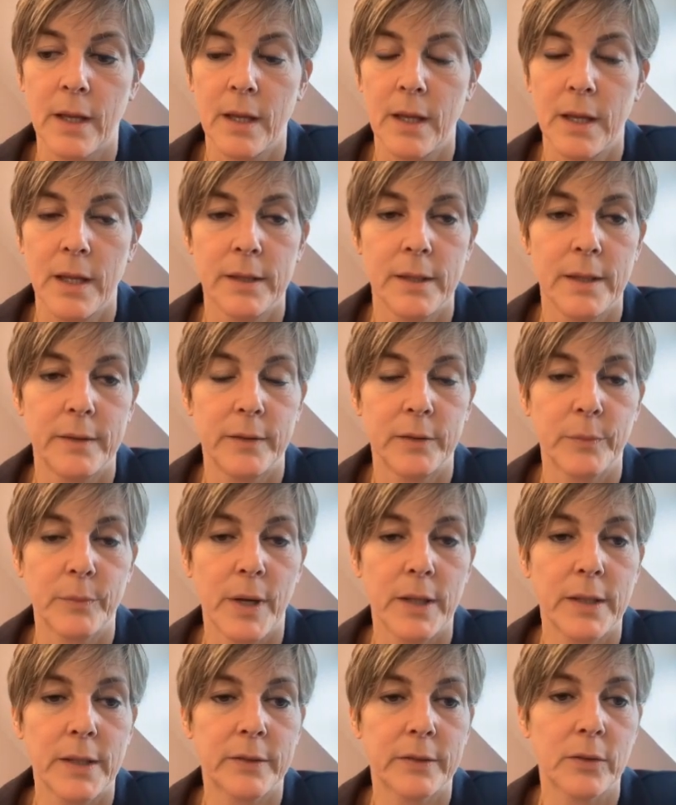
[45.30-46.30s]
This is my
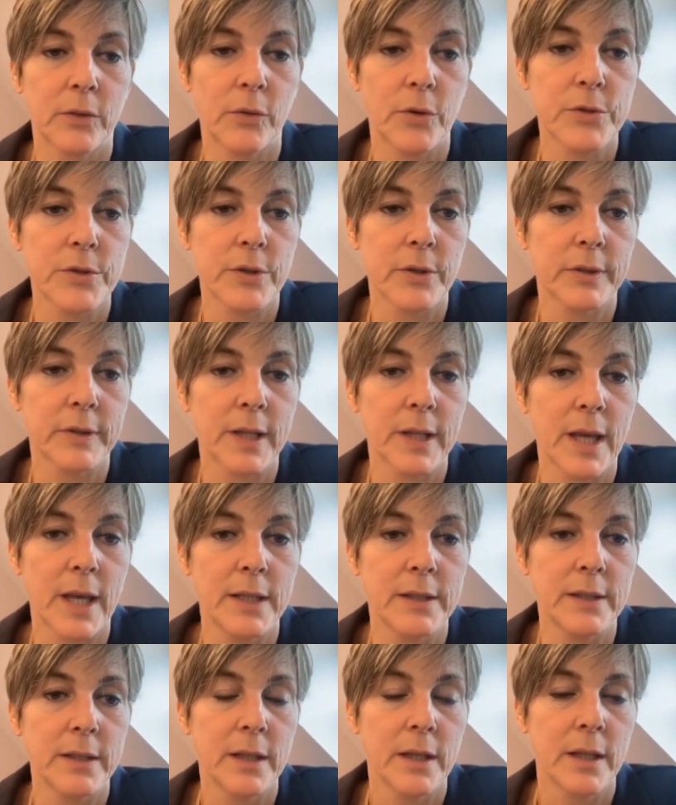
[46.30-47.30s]
disclosure
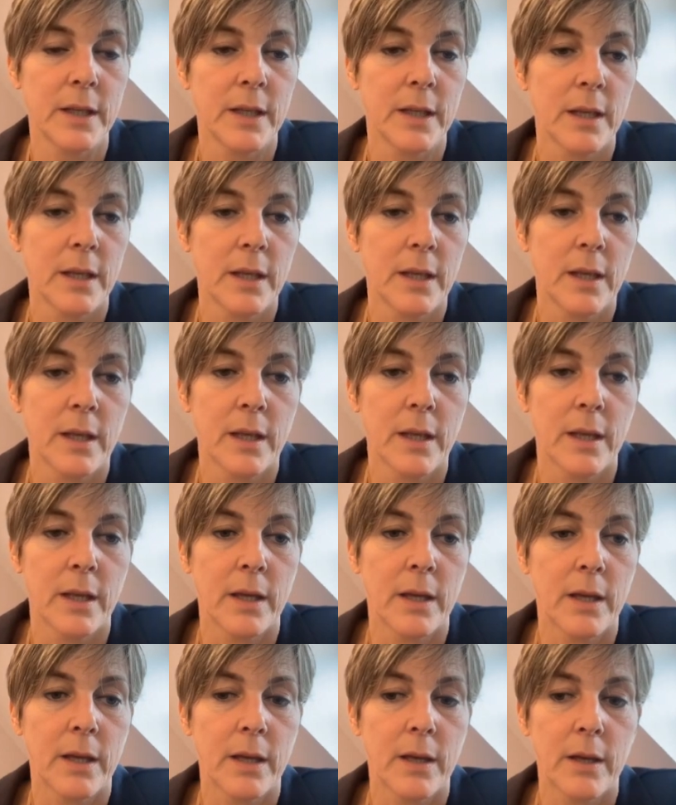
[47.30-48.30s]
slide.
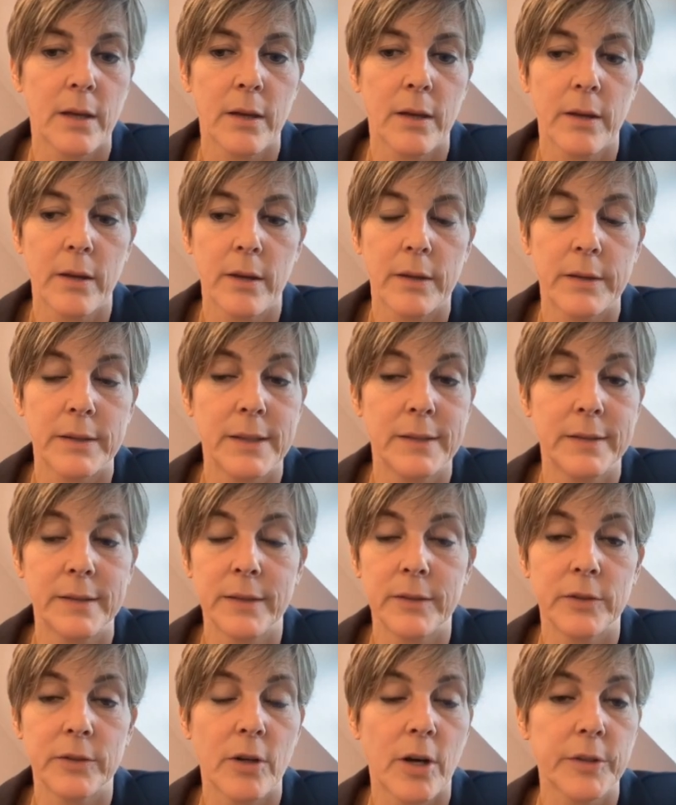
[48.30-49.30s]
This is
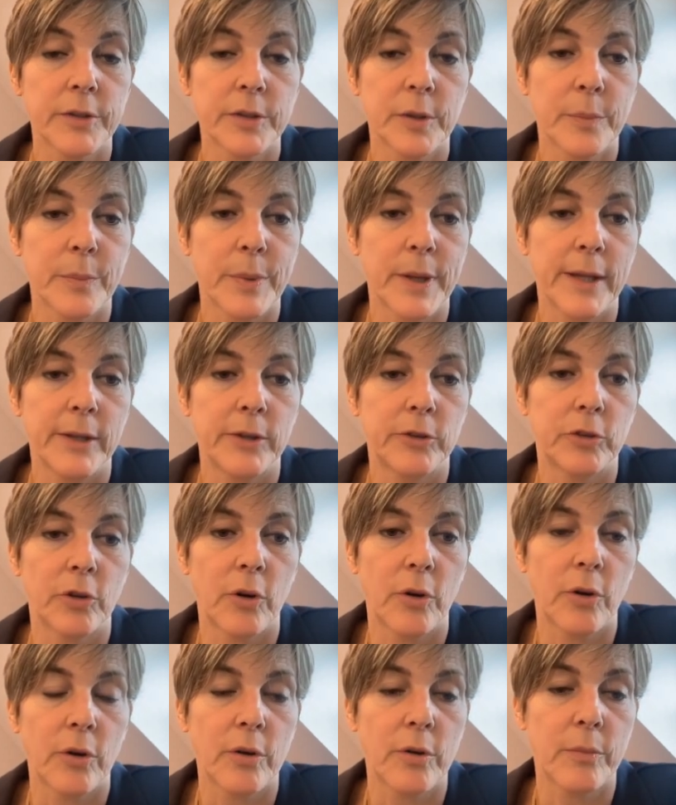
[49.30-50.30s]
not a paid
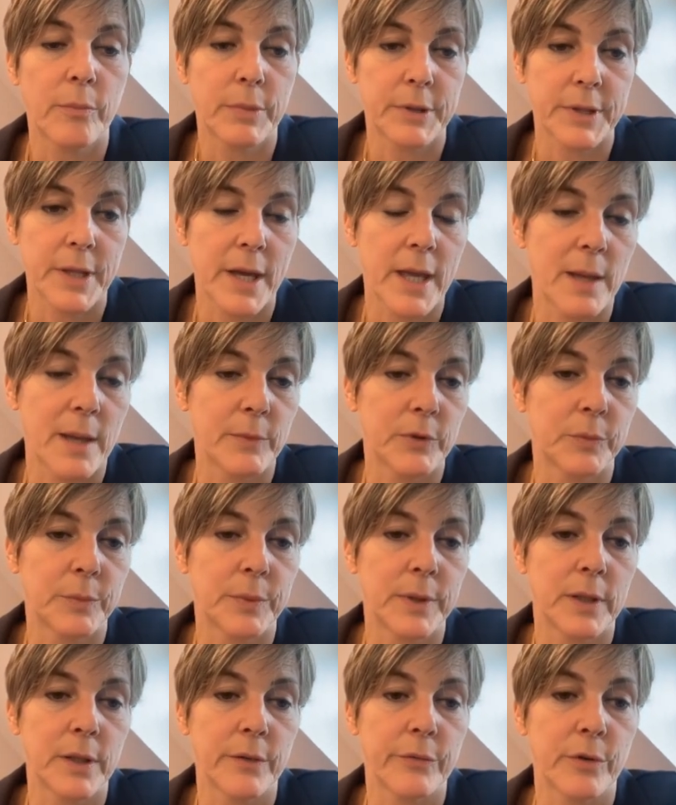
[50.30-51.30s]
talk, but I am a
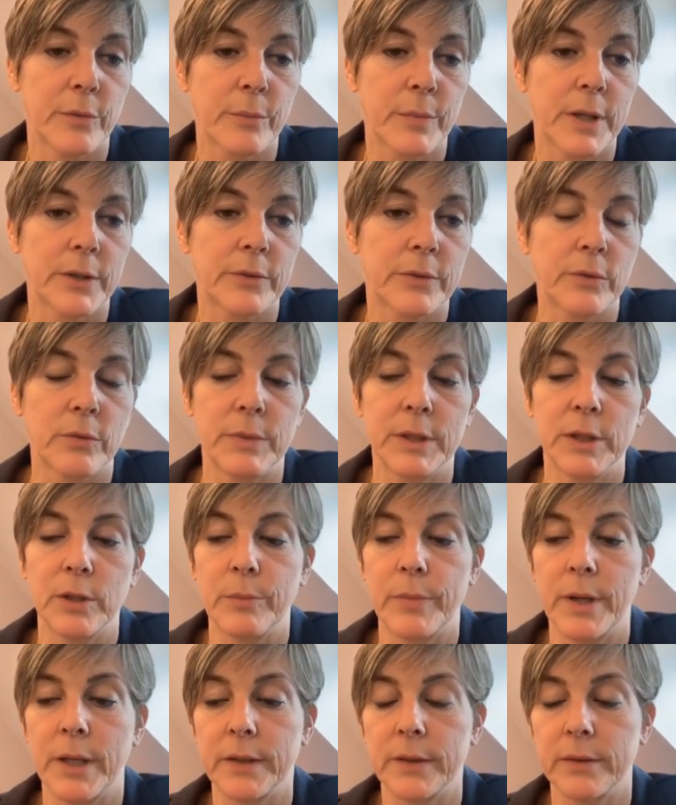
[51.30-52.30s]
speaker for Metro,
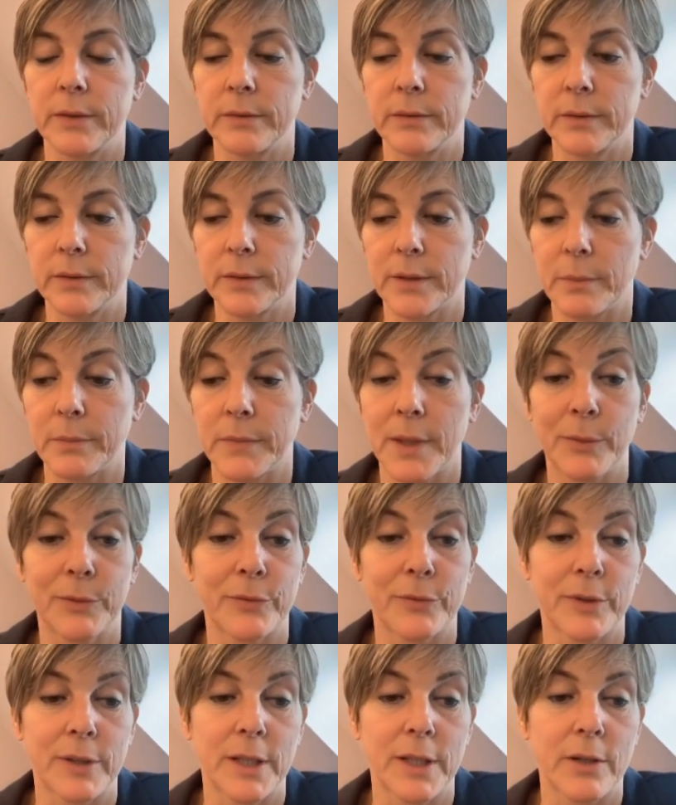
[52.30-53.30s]
Minomed, sometimes for
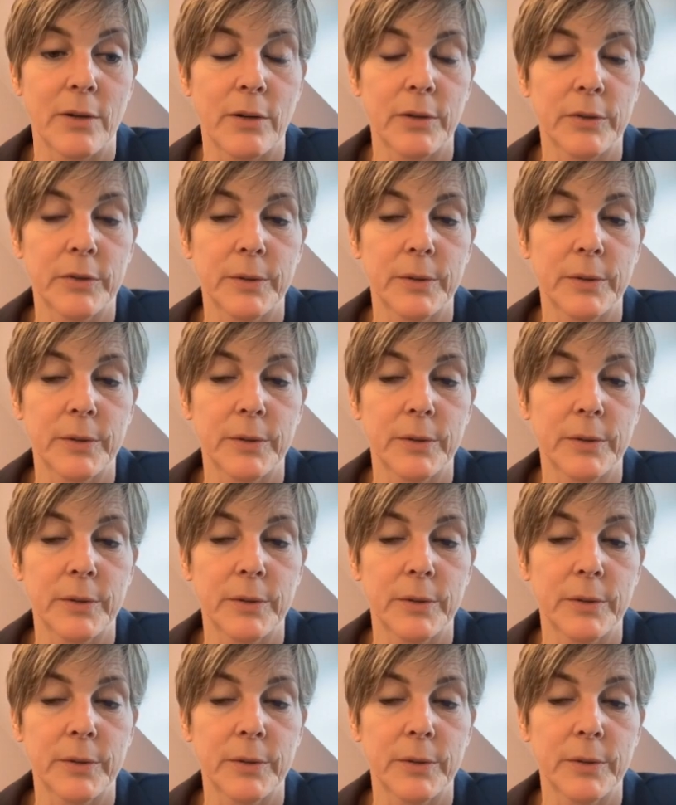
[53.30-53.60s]
DEROS.